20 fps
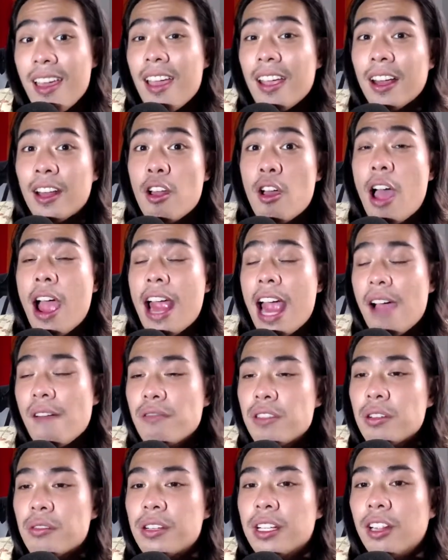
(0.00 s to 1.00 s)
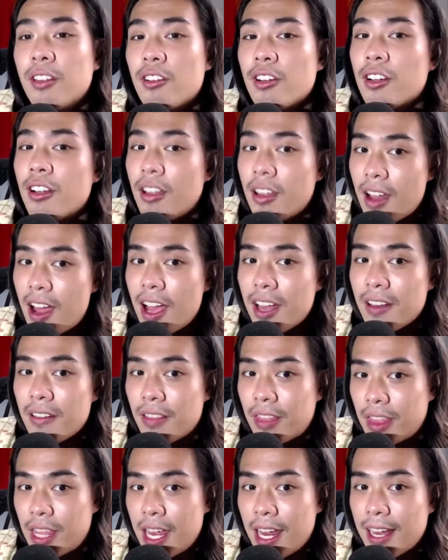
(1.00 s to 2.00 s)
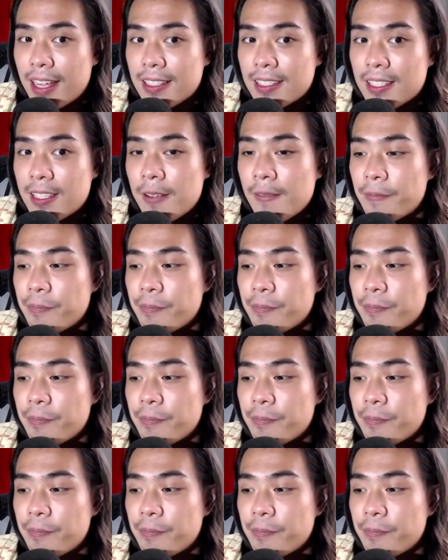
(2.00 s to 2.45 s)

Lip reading: I have to relearn a lot of things.